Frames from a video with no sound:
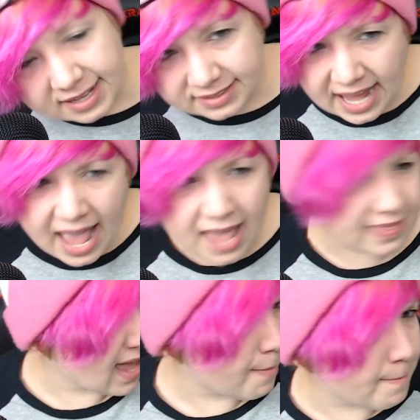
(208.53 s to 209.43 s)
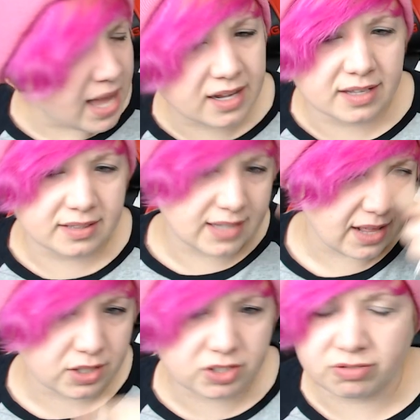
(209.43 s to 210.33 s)
That mecha,
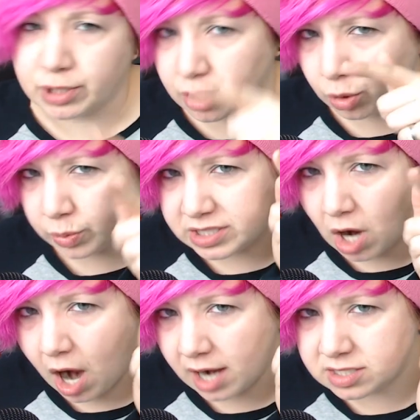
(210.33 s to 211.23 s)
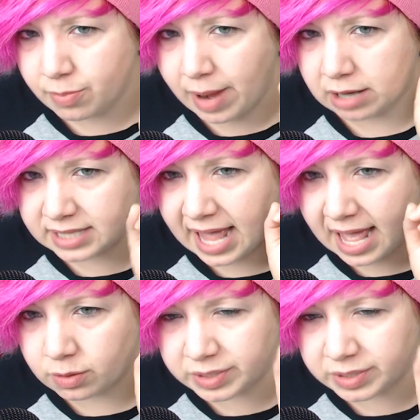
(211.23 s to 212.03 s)
that looks familiar. We talked about that.